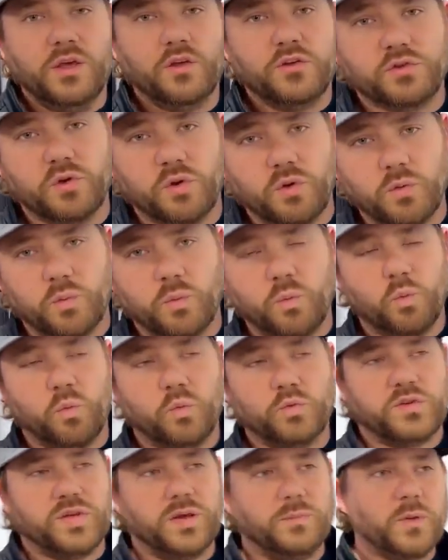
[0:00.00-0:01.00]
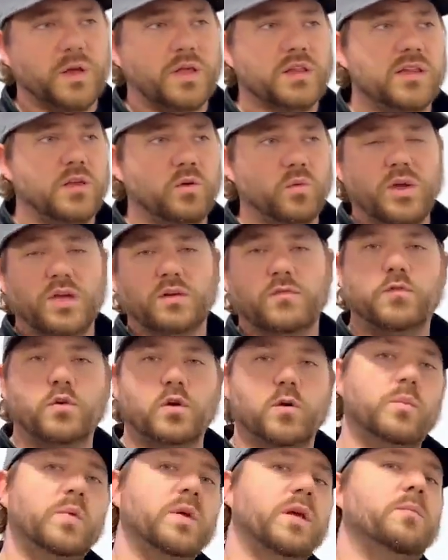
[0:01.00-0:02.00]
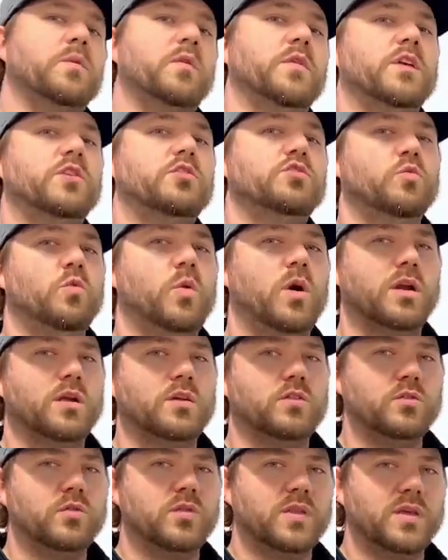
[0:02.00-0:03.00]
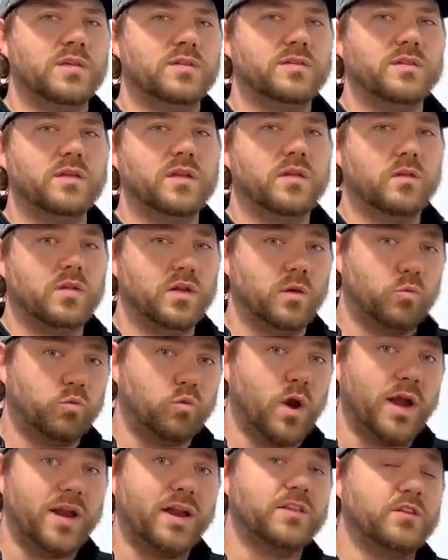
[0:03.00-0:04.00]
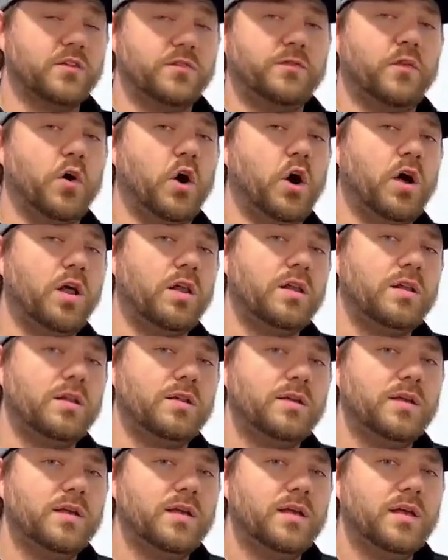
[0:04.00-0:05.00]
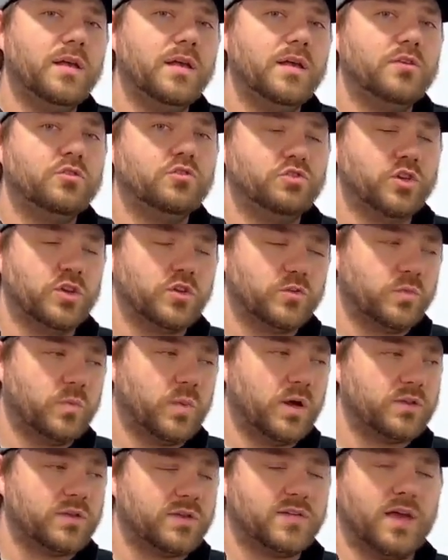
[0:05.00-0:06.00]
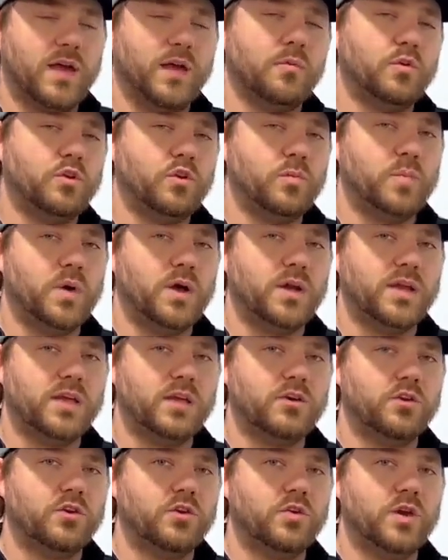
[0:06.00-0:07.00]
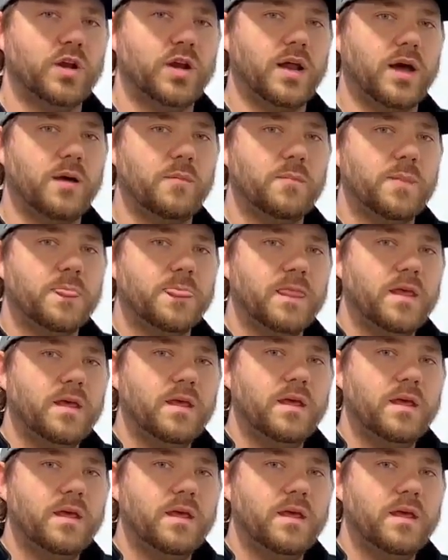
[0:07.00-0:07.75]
So typically we inform people that you want to do this right at the fall, just about the time when you're buttoning your unit up.